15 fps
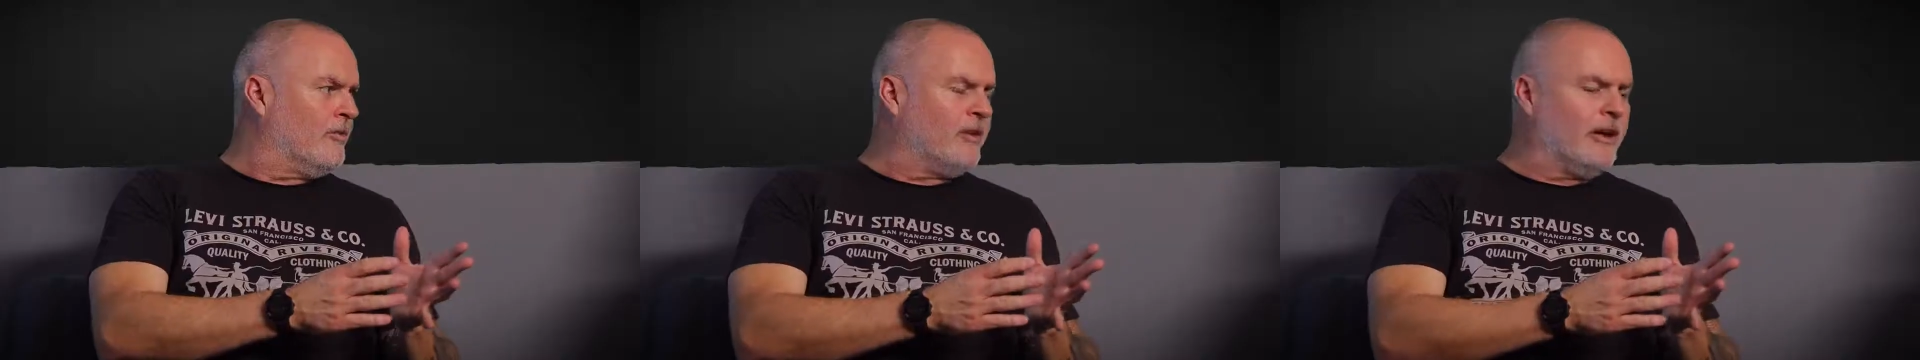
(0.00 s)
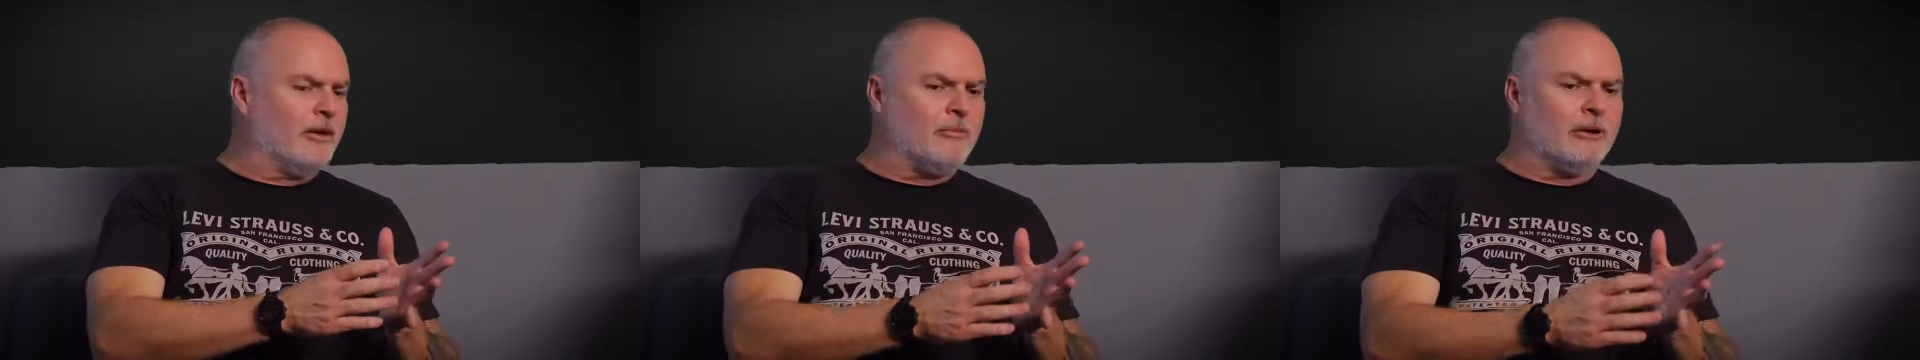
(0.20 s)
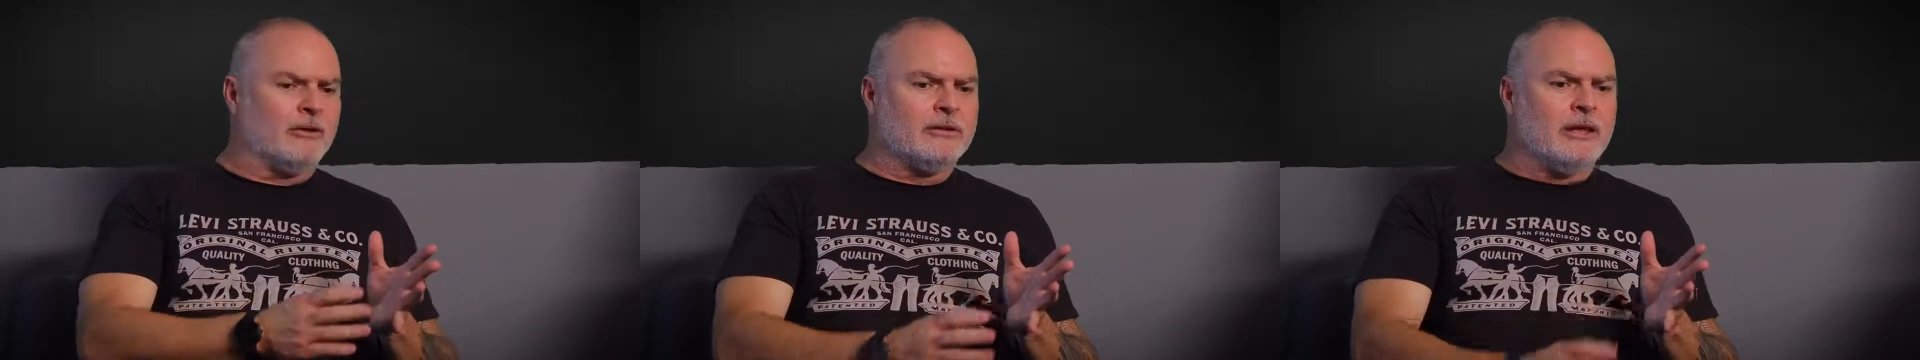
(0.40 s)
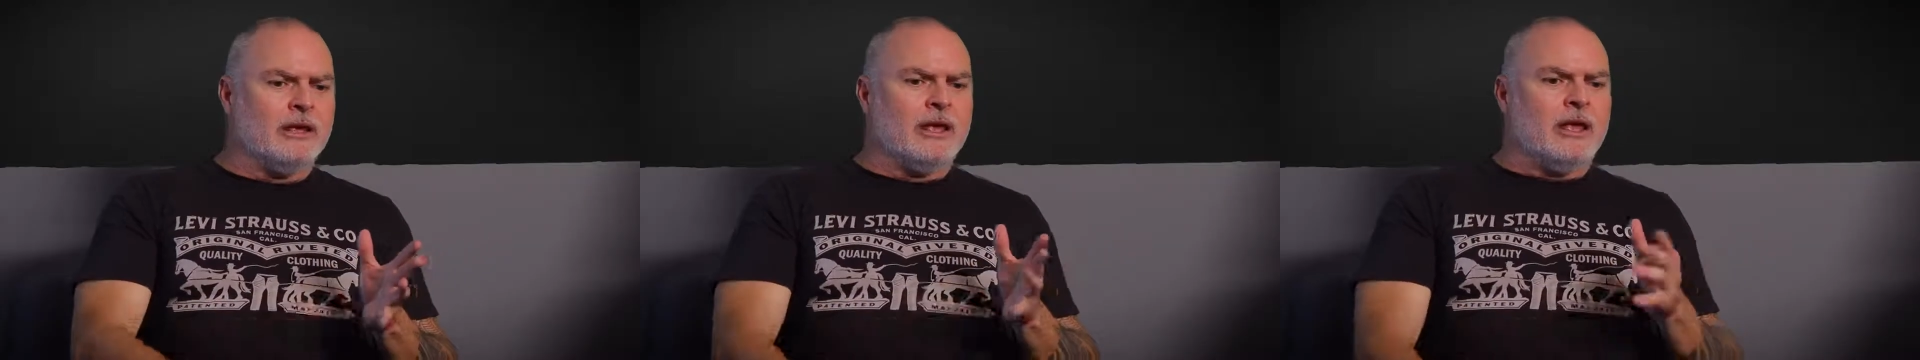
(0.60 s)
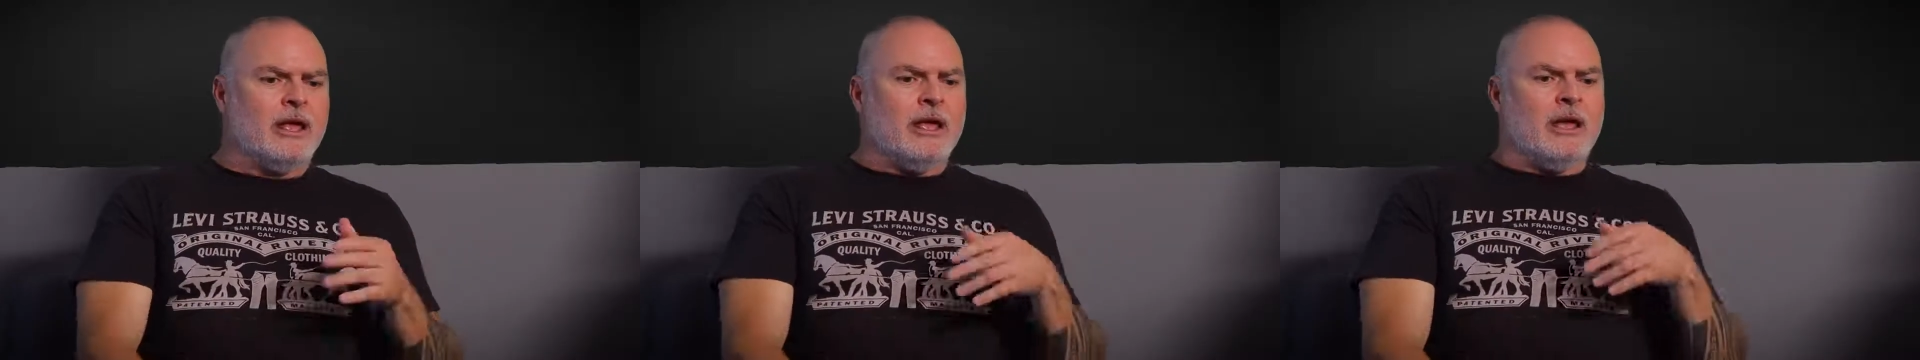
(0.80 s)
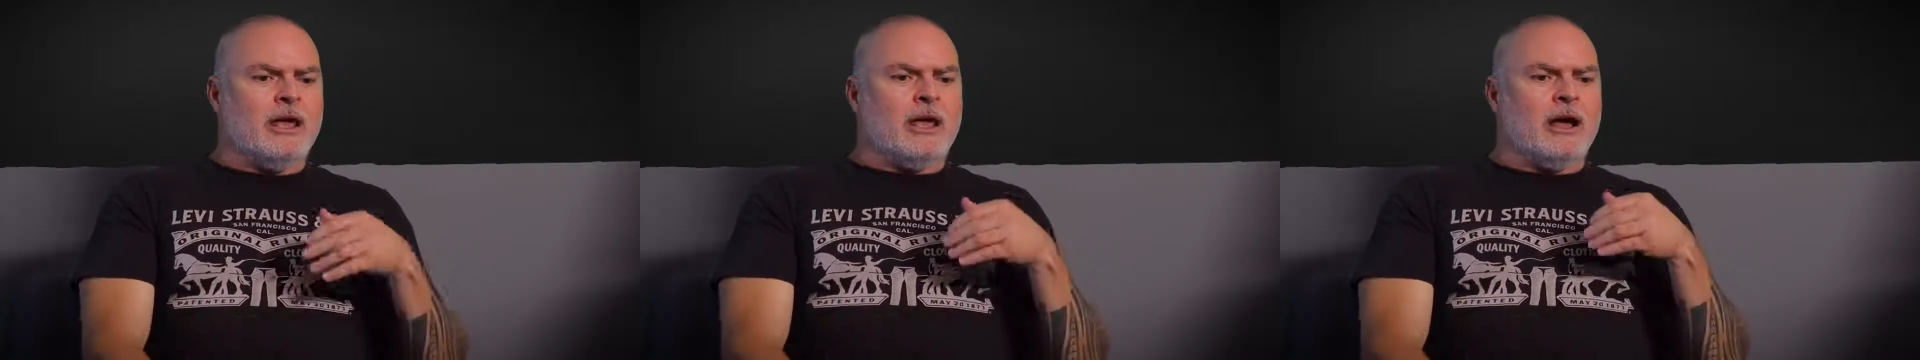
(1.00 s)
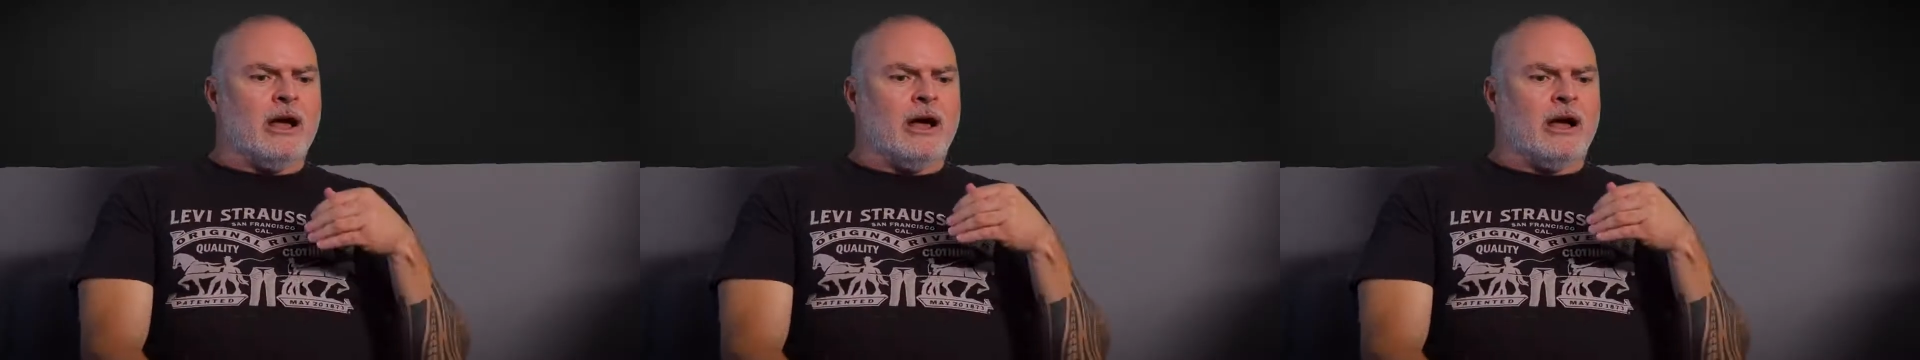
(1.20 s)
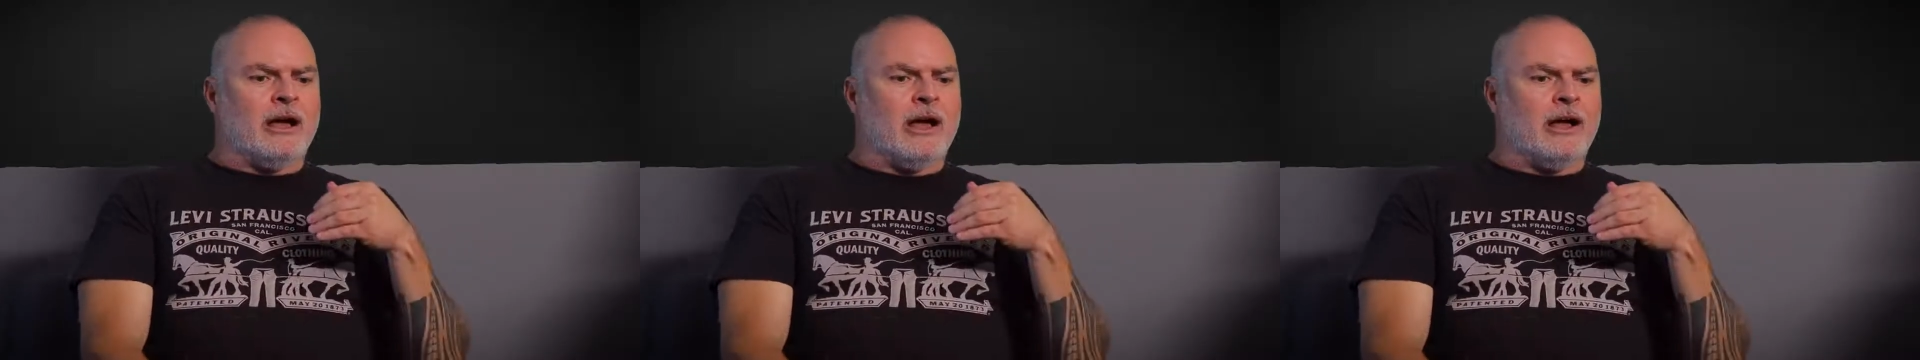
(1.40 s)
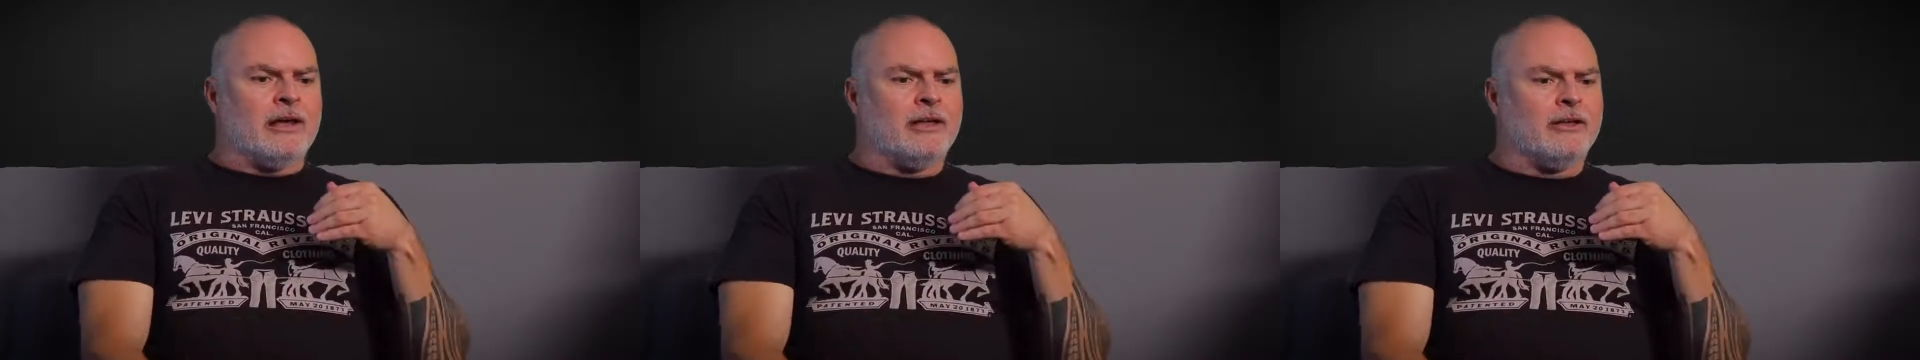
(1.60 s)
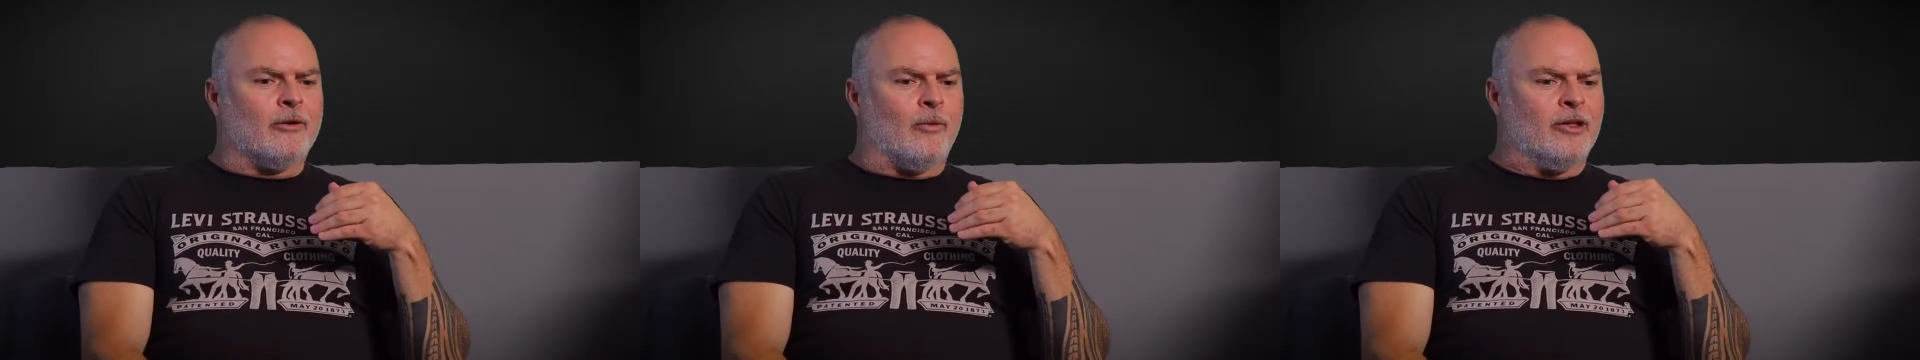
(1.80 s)
conveyor belt.
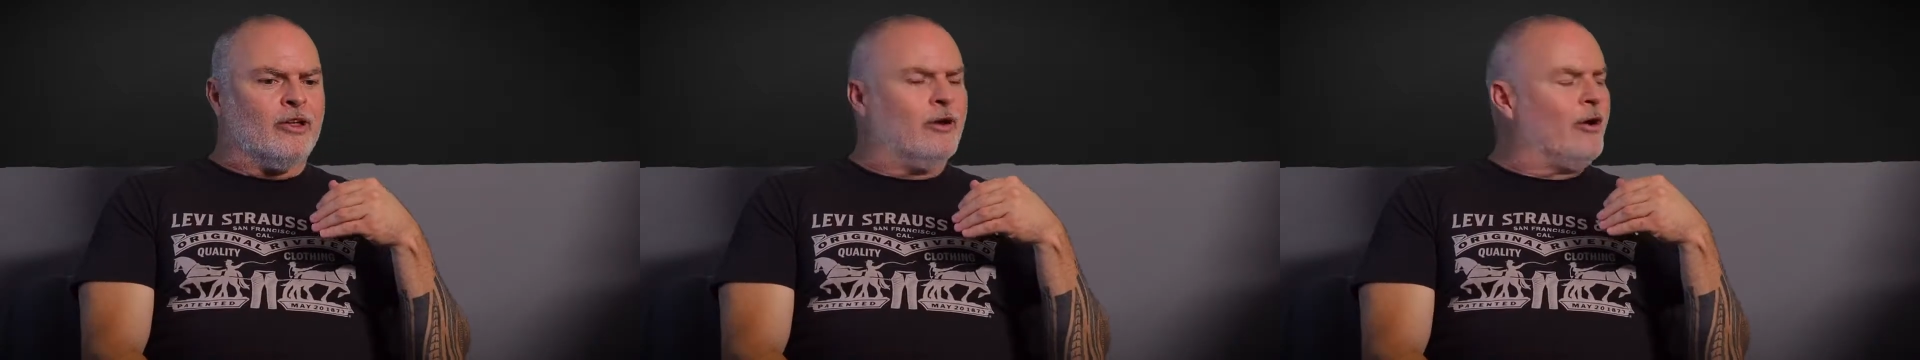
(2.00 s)
When